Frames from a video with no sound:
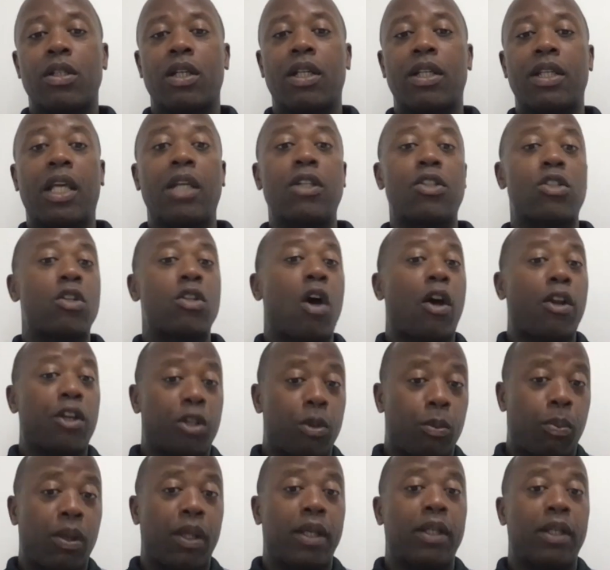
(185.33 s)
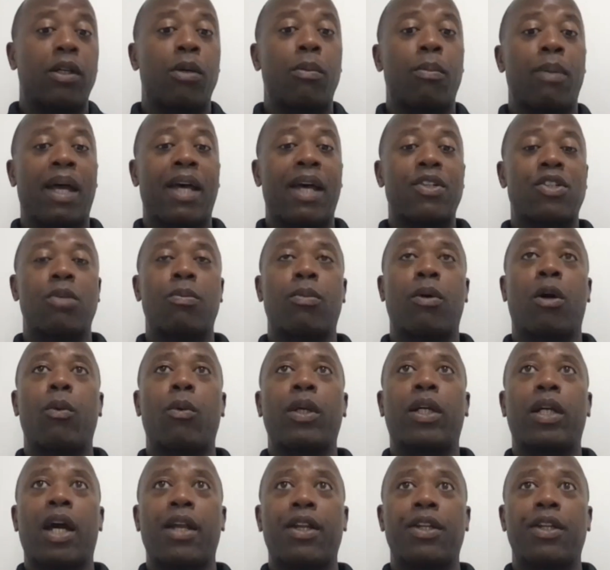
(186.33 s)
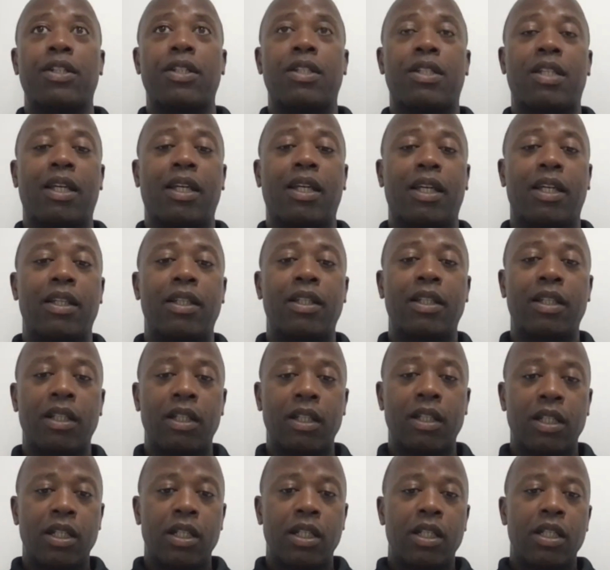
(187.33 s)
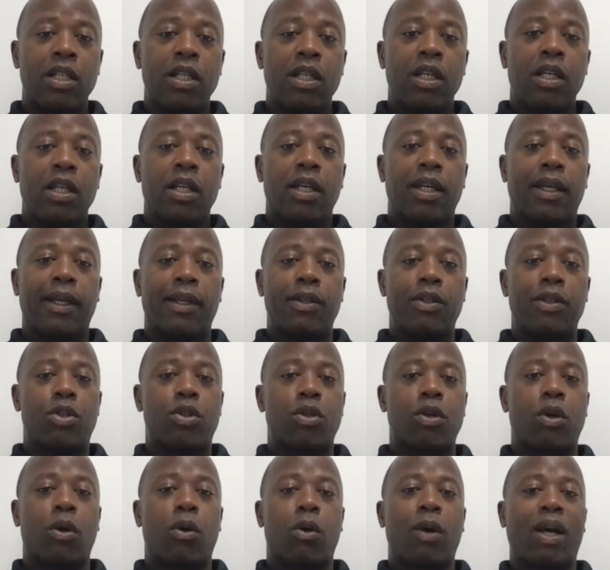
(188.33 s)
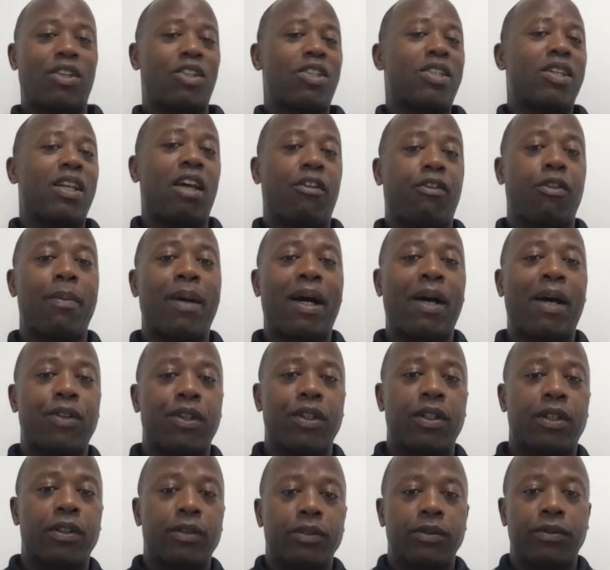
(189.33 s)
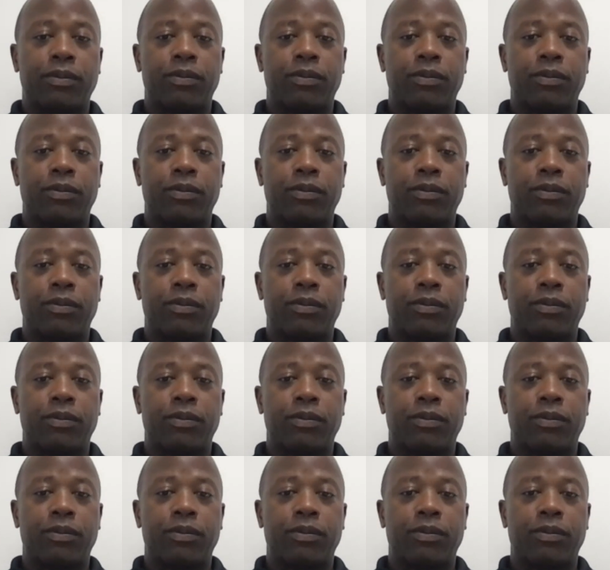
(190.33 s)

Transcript: And they started to play good basketball. We cut it to 10. And so I just left them out there.